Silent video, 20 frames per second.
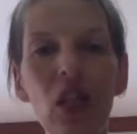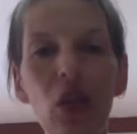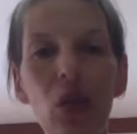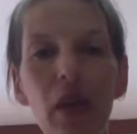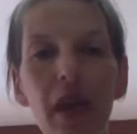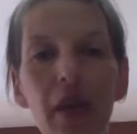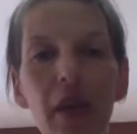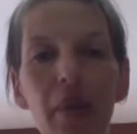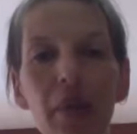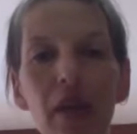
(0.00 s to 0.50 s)

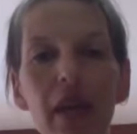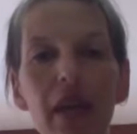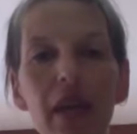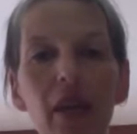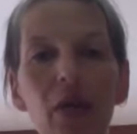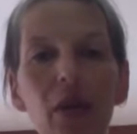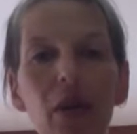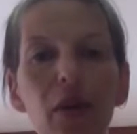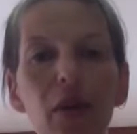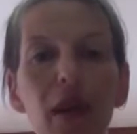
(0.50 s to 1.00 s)
Create, Play,
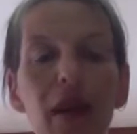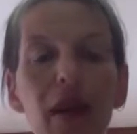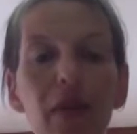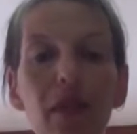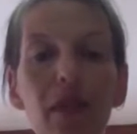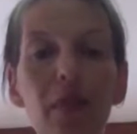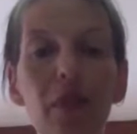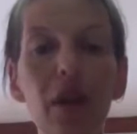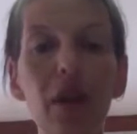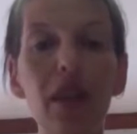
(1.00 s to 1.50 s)
Grow Out of
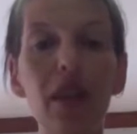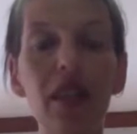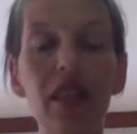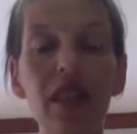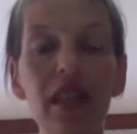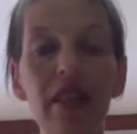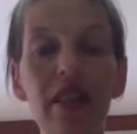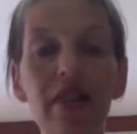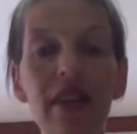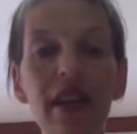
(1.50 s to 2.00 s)
the Box
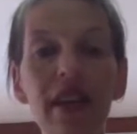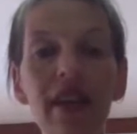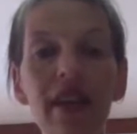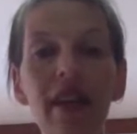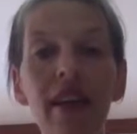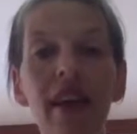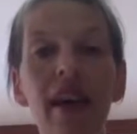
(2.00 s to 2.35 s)
Living.